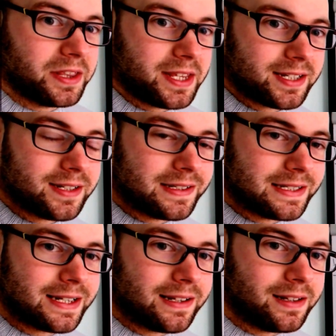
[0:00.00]
This is
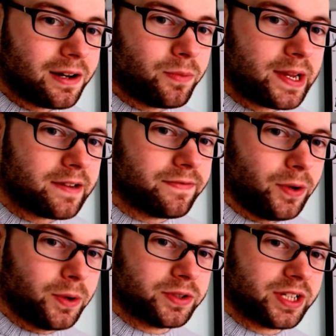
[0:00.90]
still a weak
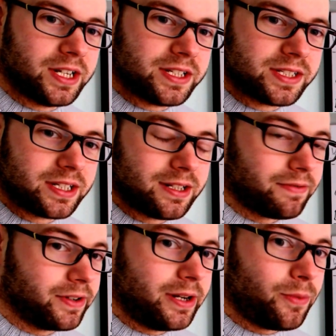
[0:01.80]
force and is
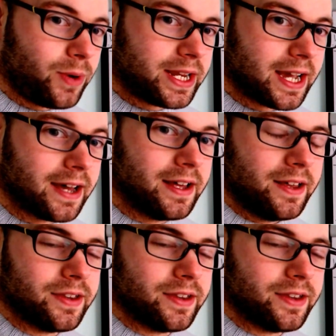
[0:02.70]
significantly weaker